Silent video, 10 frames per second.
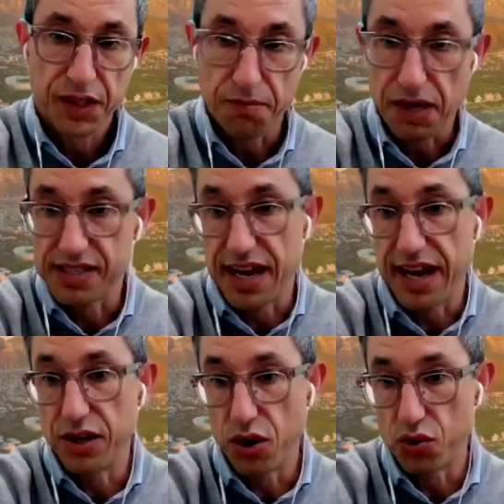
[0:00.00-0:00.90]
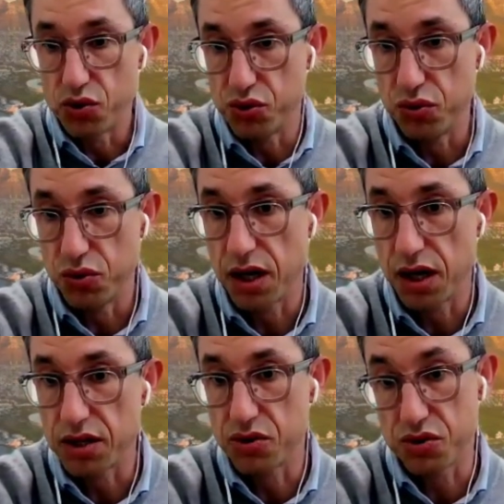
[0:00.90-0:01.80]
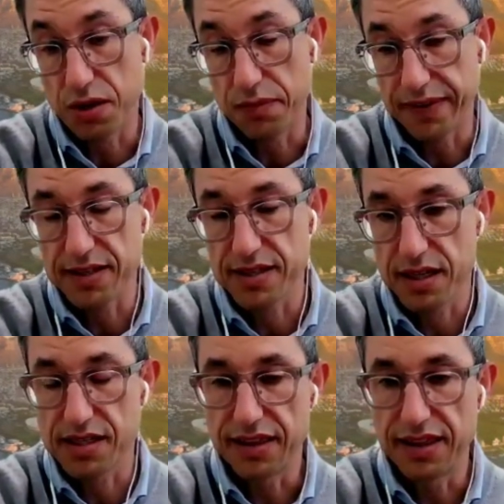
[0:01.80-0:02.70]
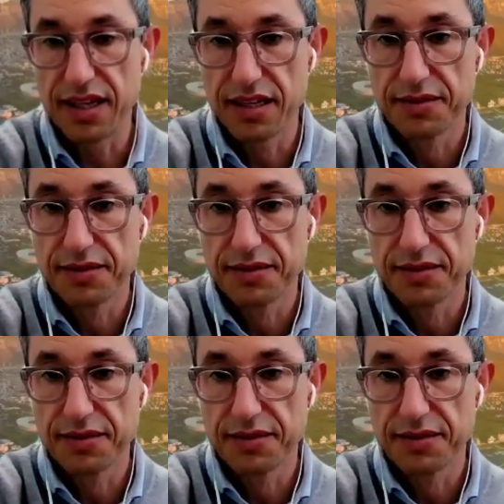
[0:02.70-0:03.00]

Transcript: by saying no to some things, sadly.